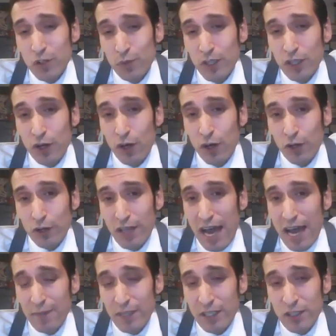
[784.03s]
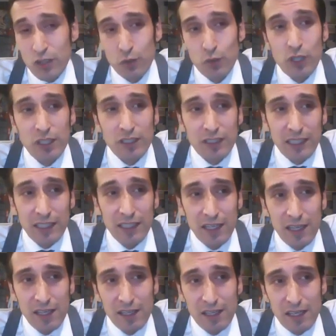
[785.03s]
recall that. That's really
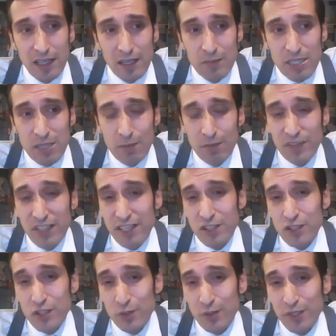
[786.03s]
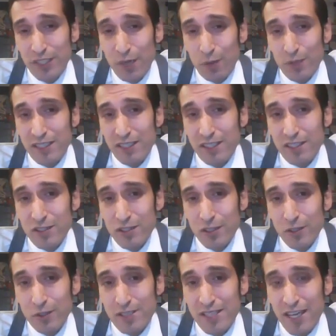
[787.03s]
some of the history that we need
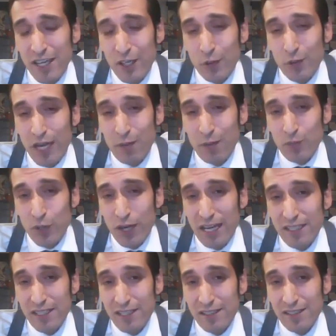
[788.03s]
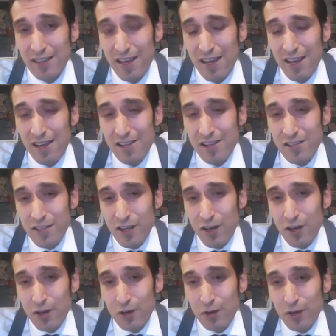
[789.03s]
to take great pride in.
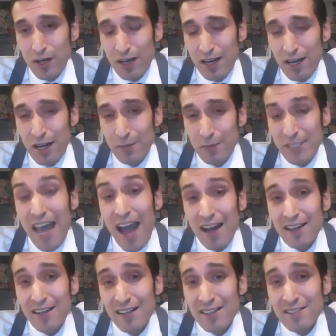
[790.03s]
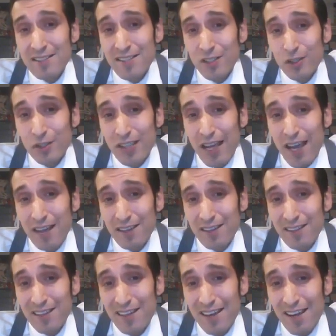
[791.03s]
So yeah, until
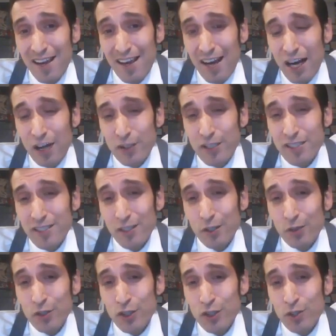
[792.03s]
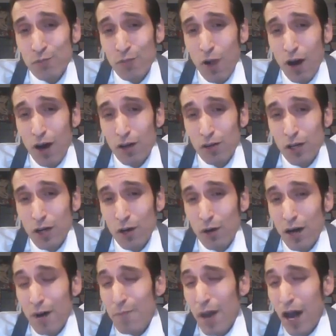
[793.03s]
then, I'll see you tomorrow
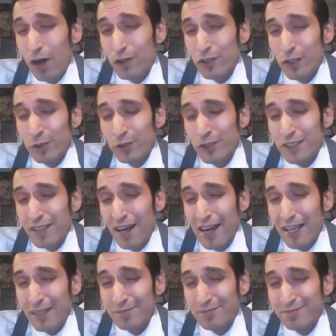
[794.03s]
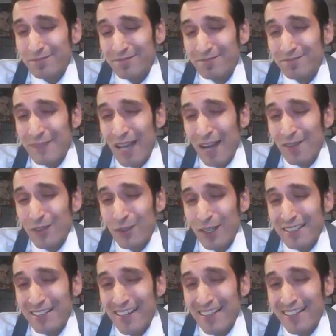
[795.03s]
about noontime. Have a
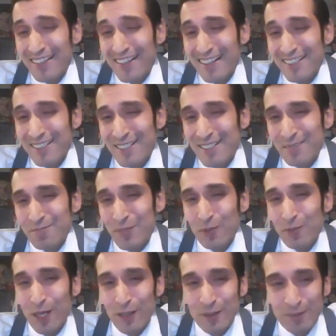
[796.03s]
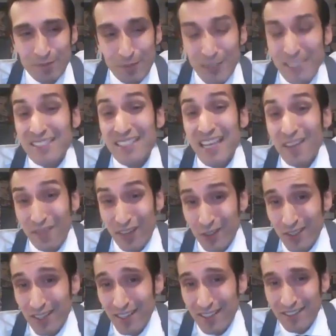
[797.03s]
great night, guys. Be well. Be safe
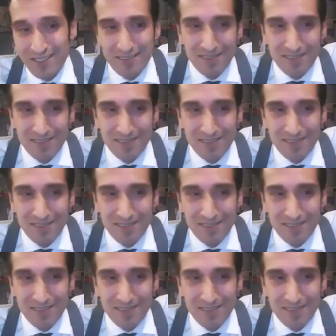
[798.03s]
out there.